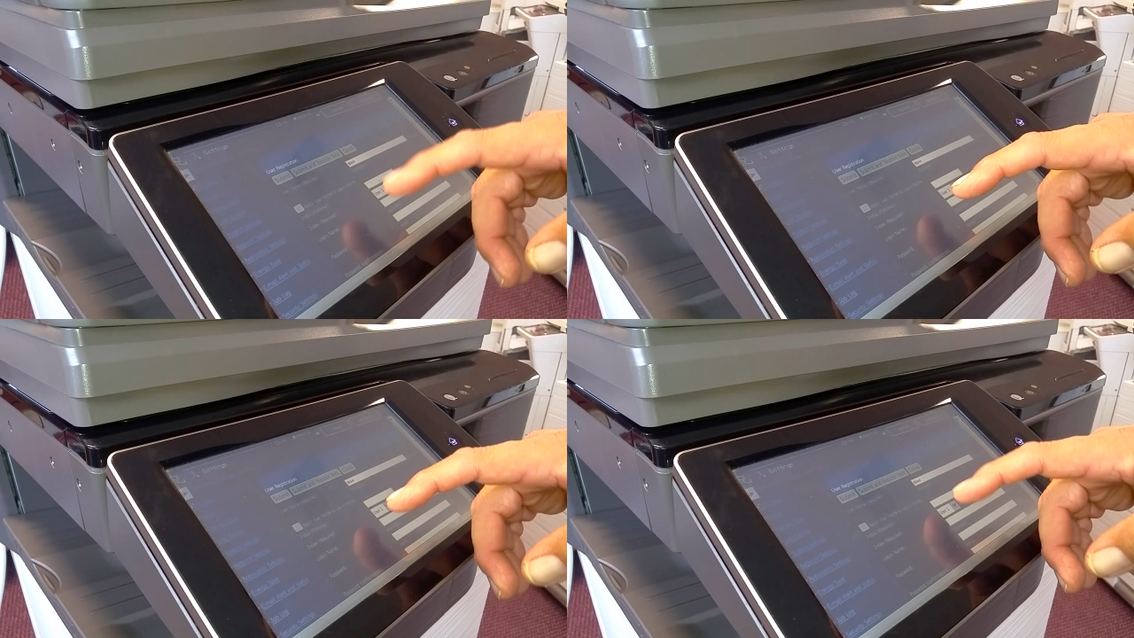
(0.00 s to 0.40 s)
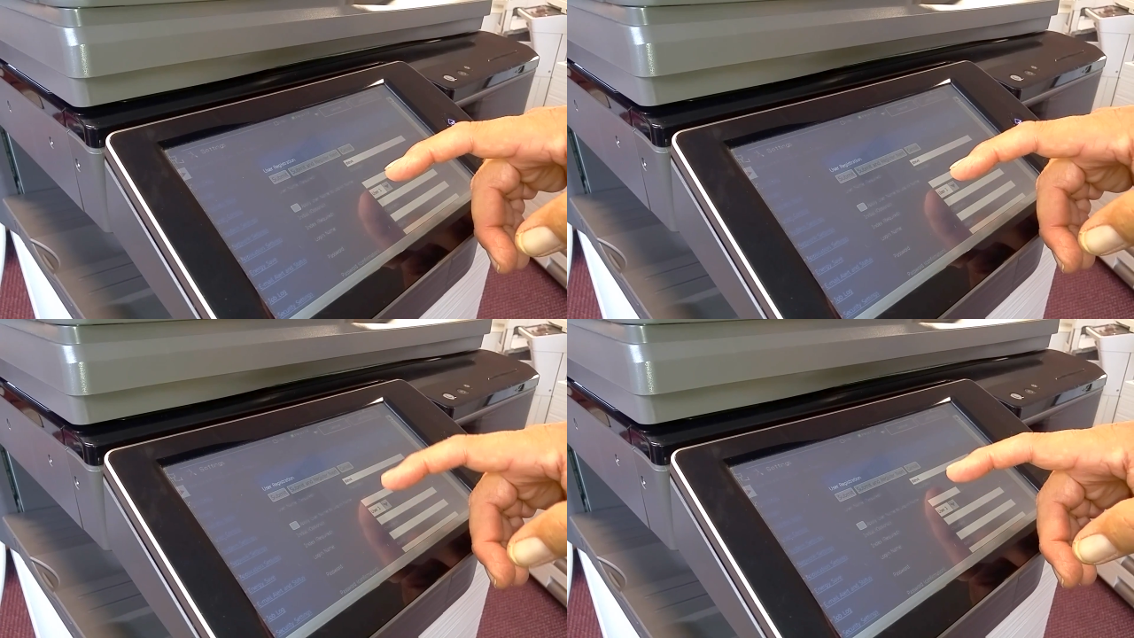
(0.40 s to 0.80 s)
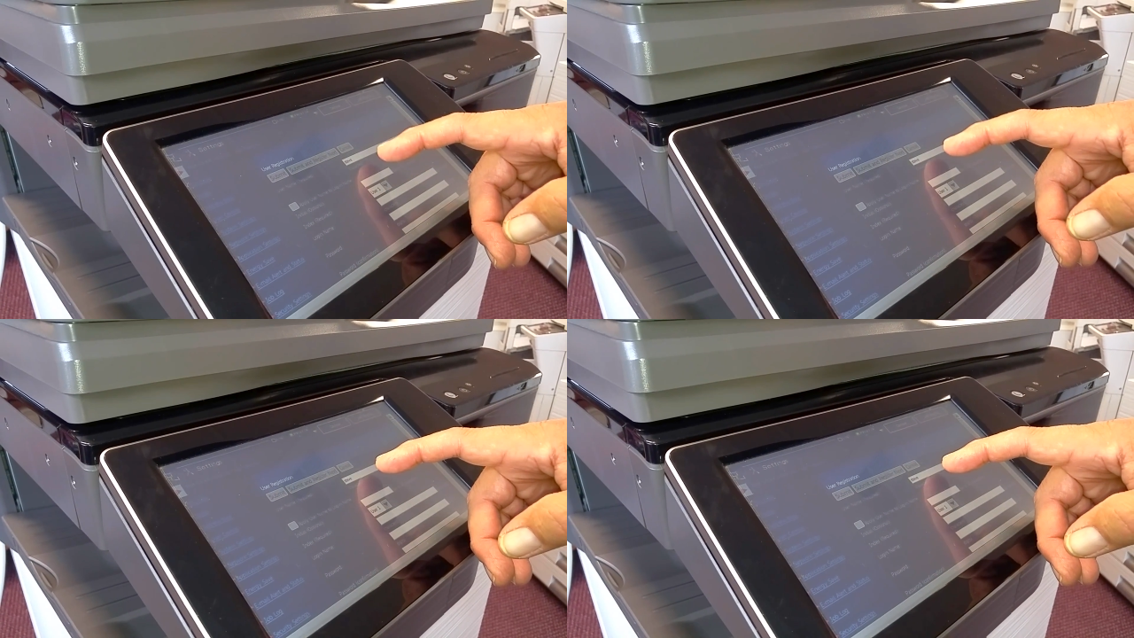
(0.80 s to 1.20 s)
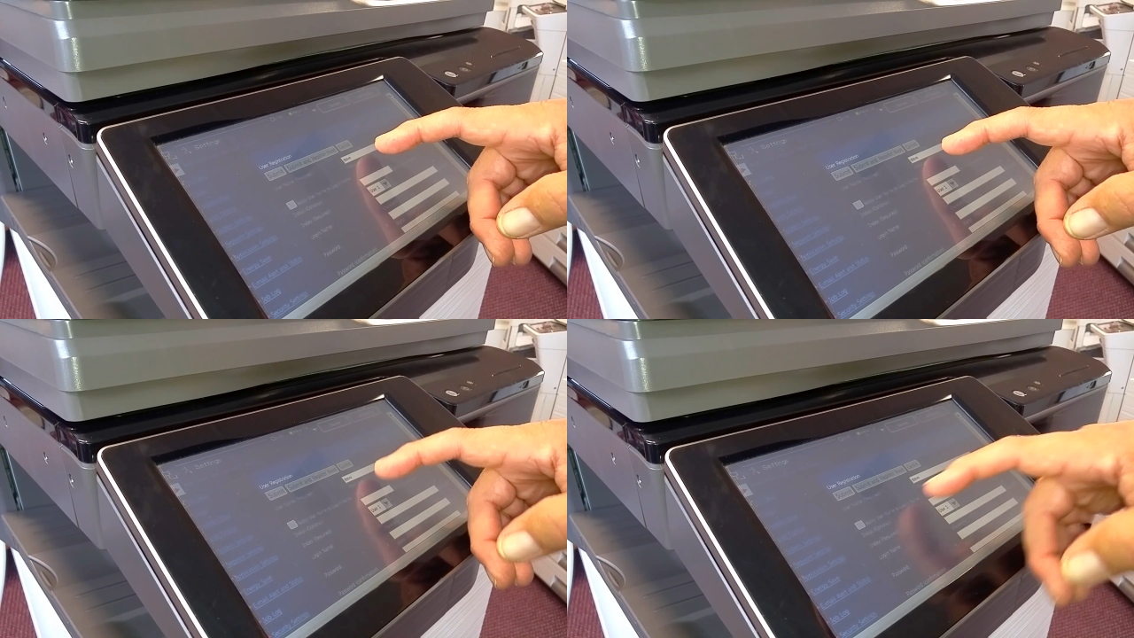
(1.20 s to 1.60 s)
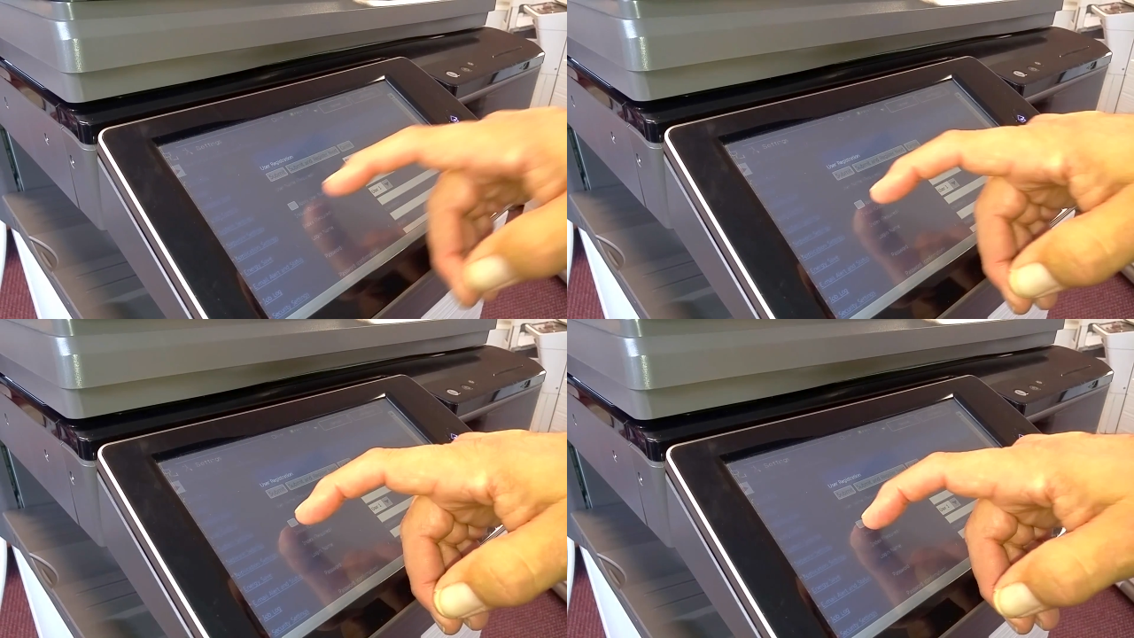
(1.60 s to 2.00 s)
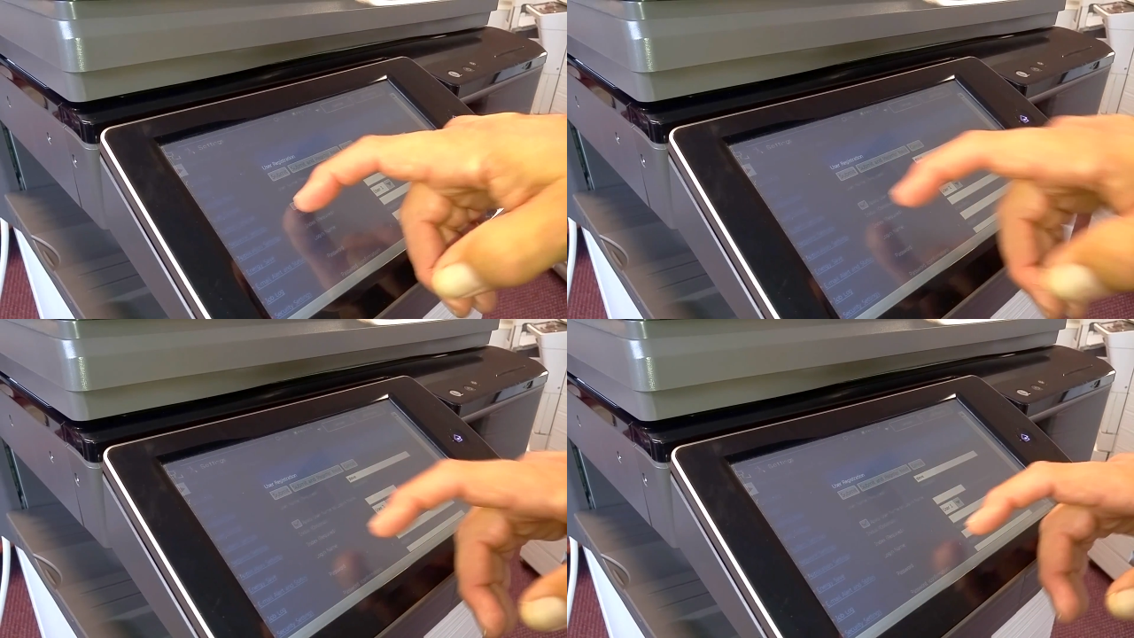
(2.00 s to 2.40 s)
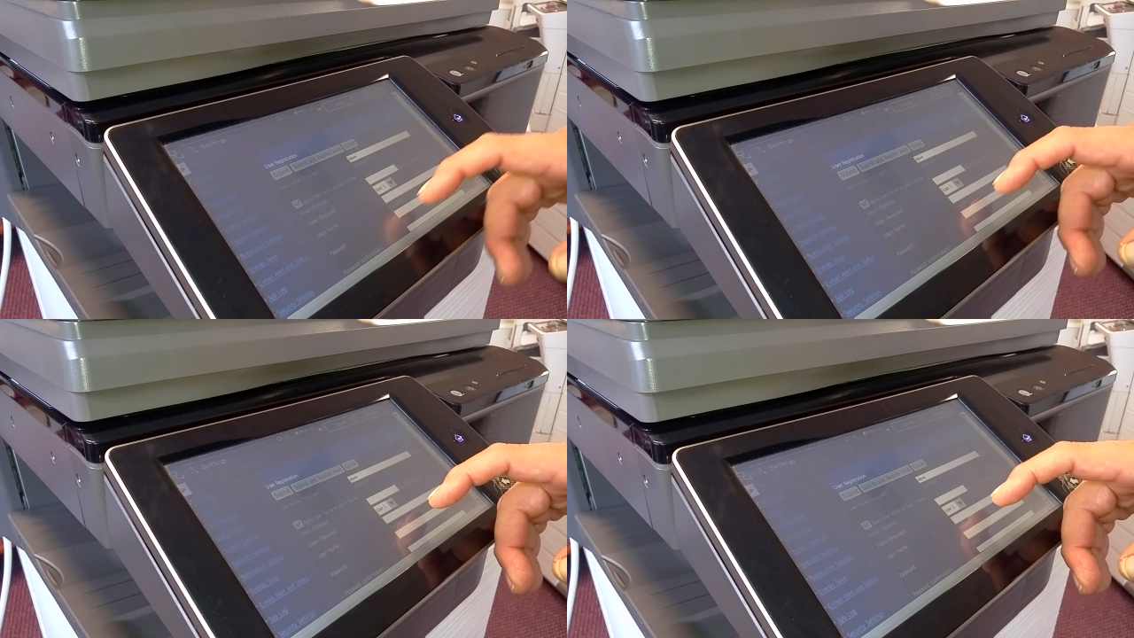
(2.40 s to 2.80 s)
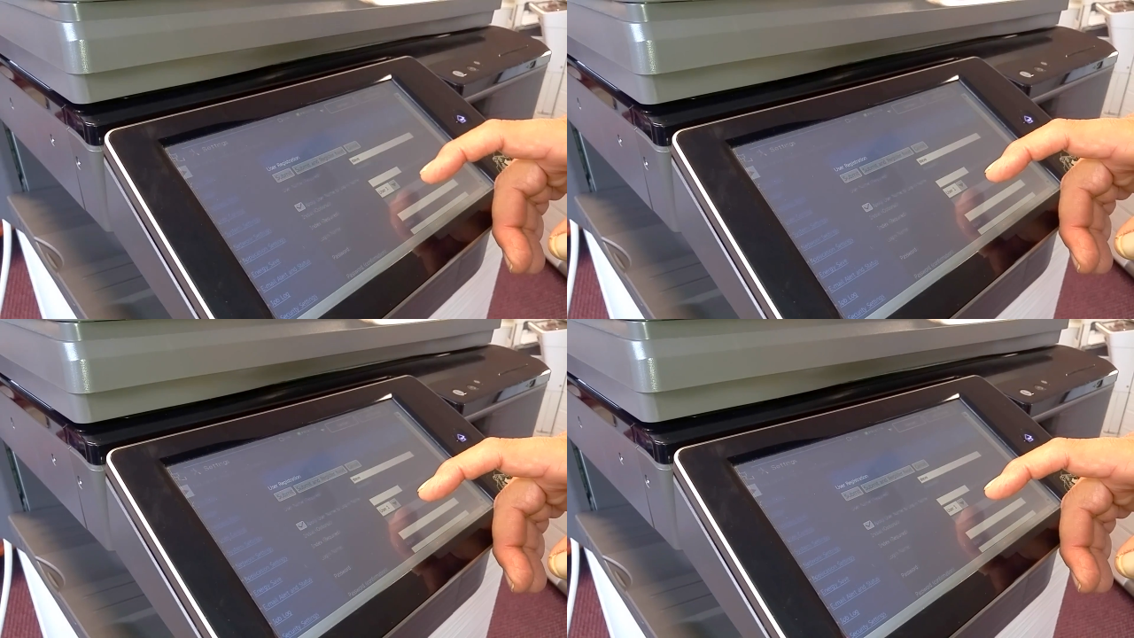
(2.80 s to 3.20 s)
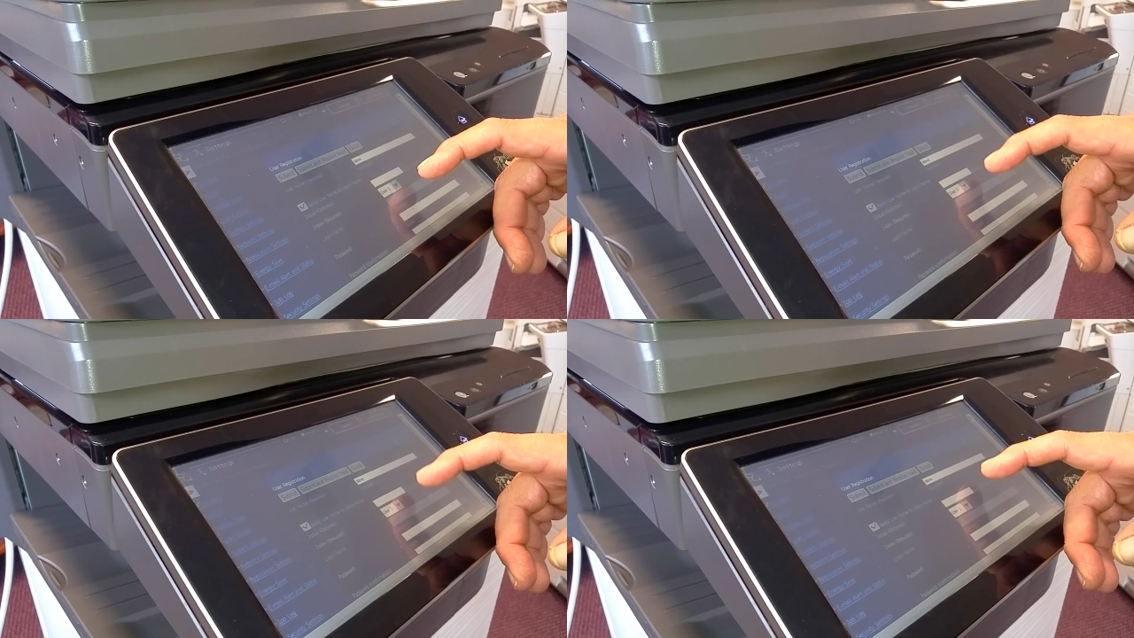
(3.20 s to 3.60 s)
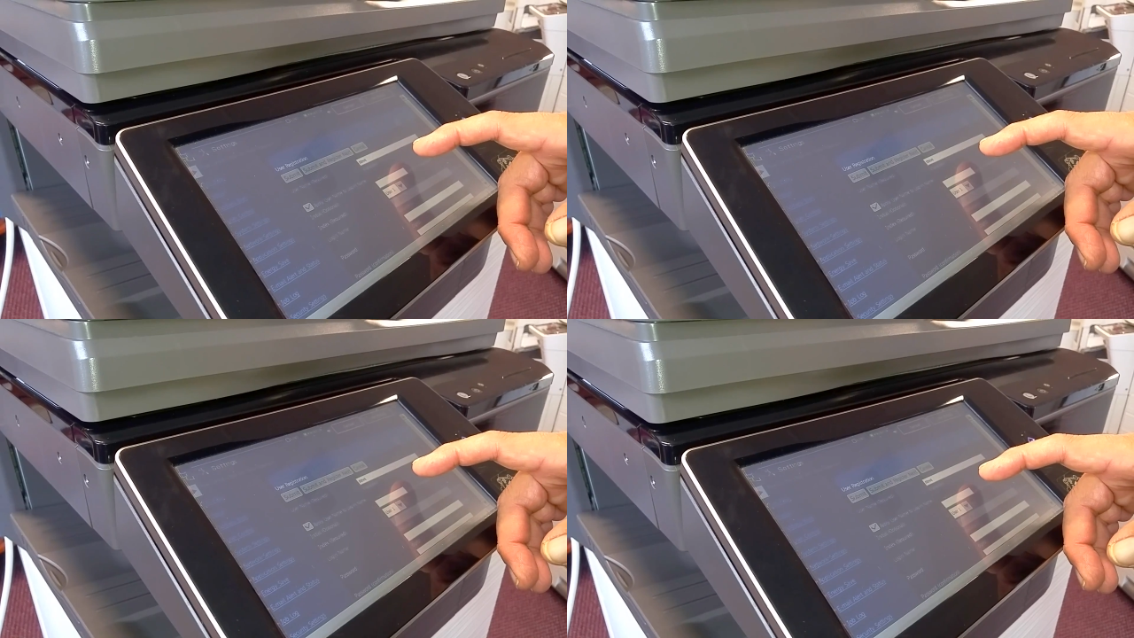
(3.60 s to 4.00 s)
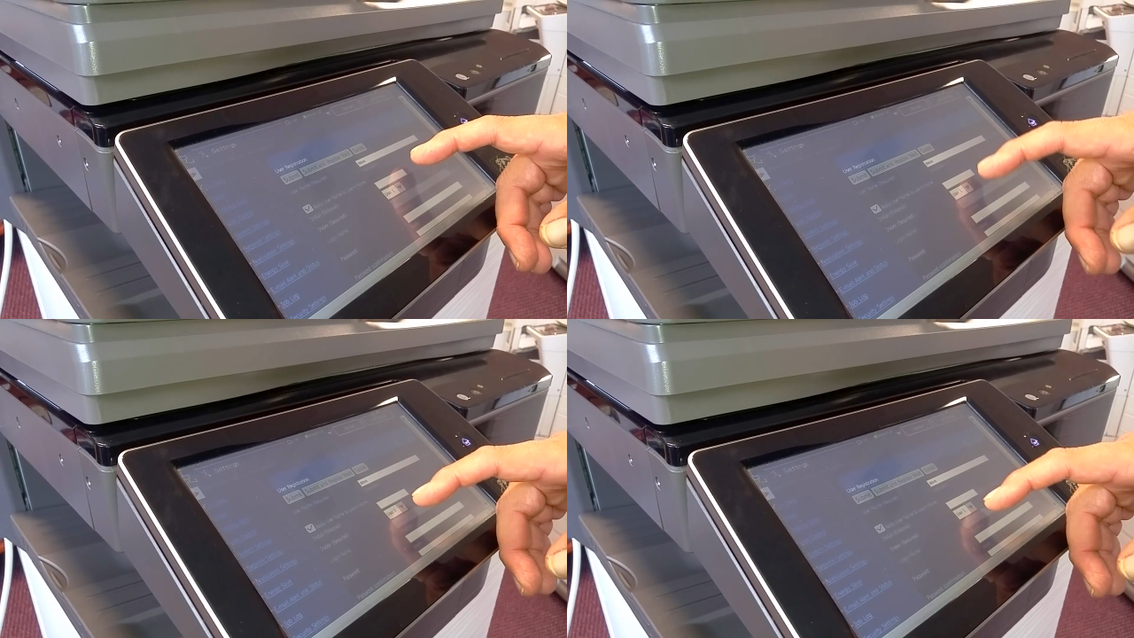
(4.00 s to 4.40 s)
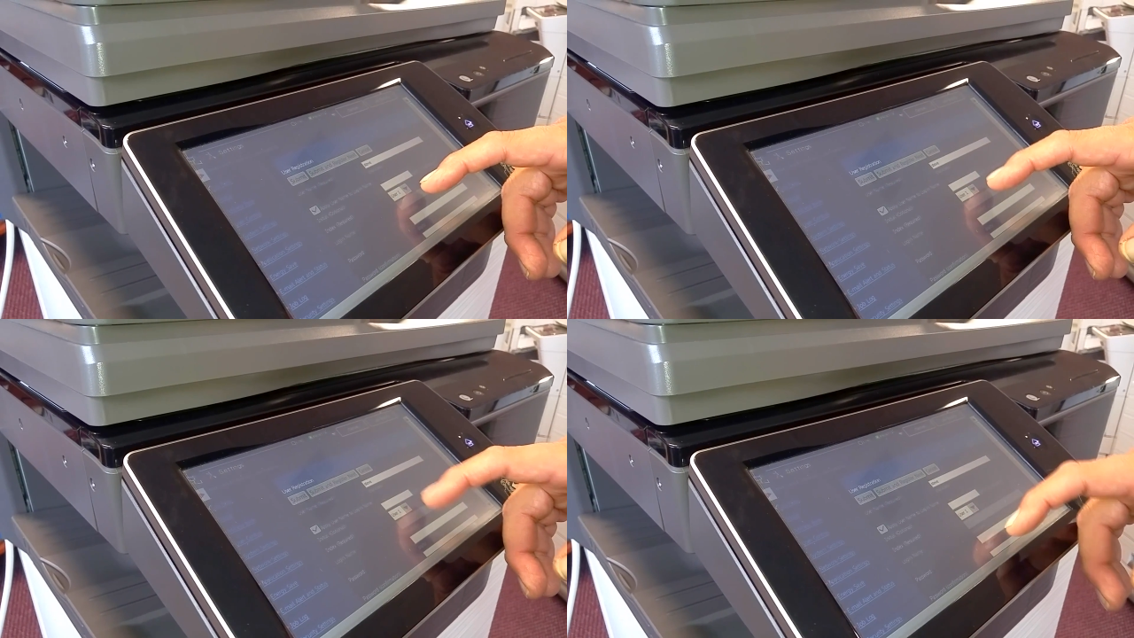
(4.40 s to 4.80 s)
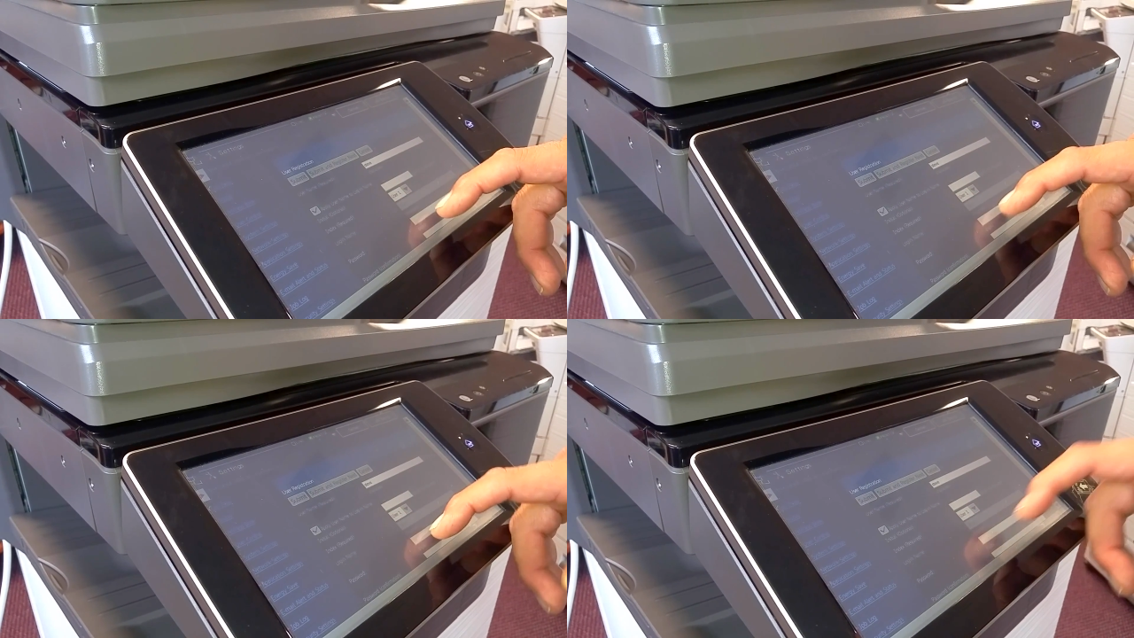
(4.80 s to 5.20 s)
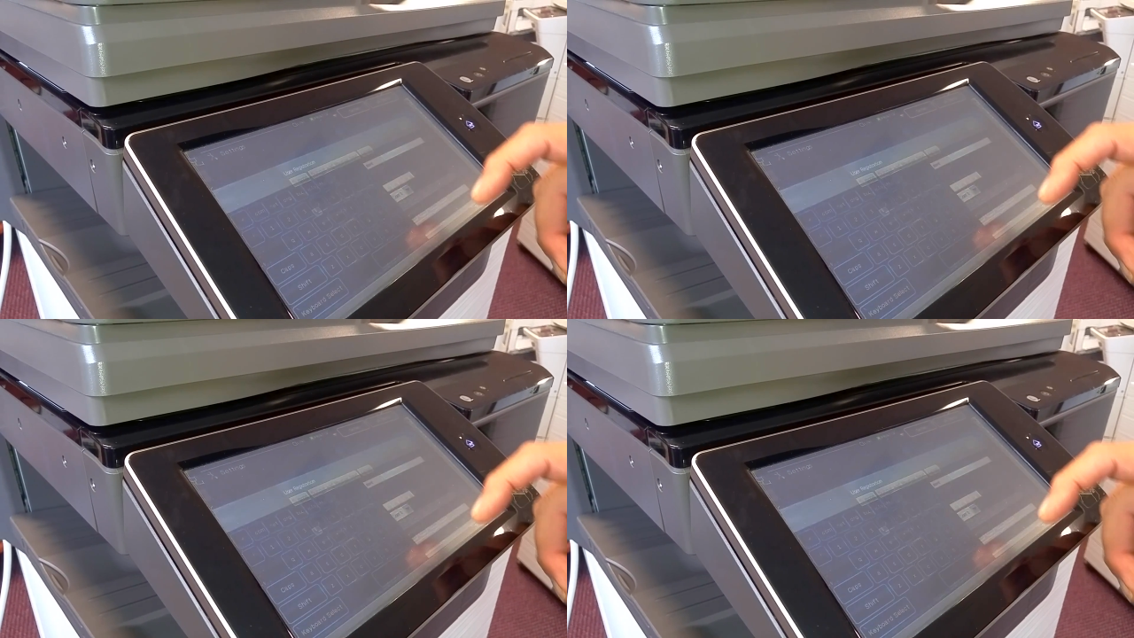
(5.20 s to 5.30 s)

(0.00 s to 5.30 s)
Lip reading: No face is visible, so there are no lips to read.